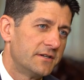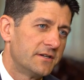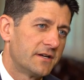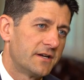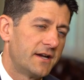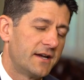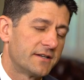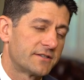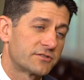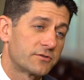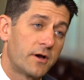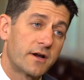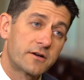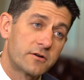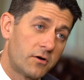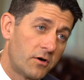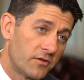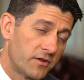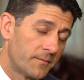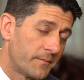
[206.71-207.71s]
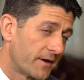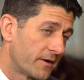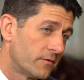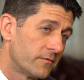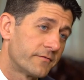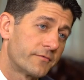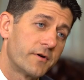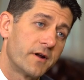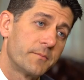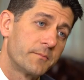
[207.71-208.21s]
And so I called up my
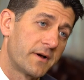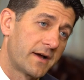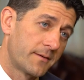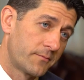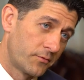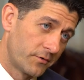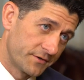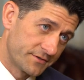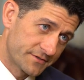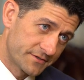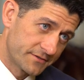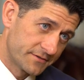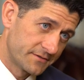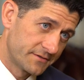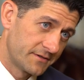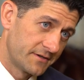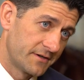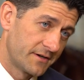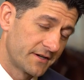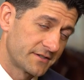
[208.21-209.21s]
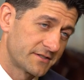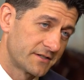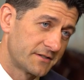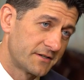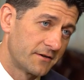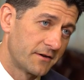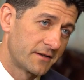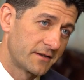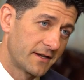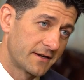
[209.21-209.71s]
old friend Bob Woodson, and I said,
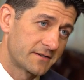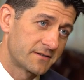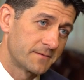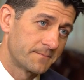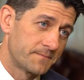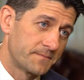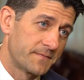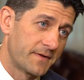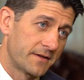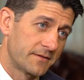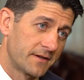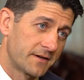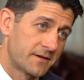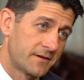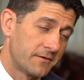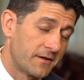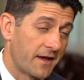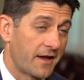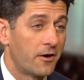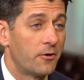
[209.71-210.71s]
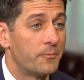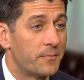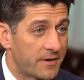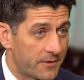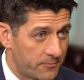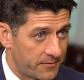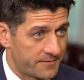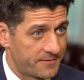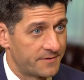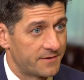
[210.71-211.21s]
I'd like you to help me
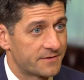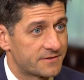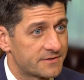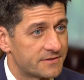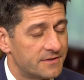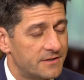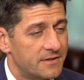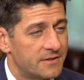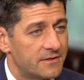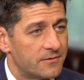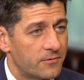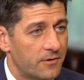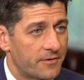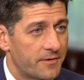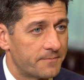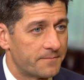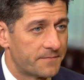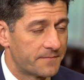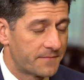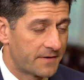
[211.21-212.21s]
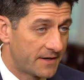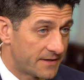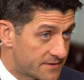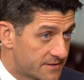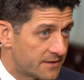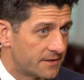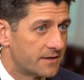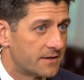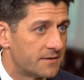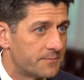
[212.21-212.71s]
with this. Well, he
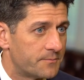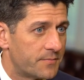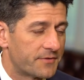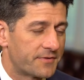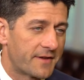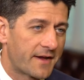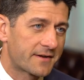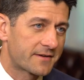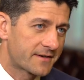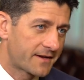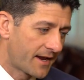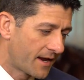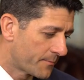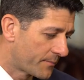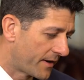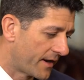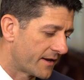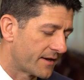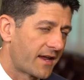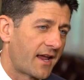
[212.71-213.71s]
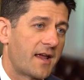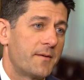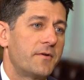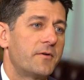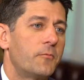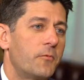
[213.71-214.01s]
did, but that campaign came and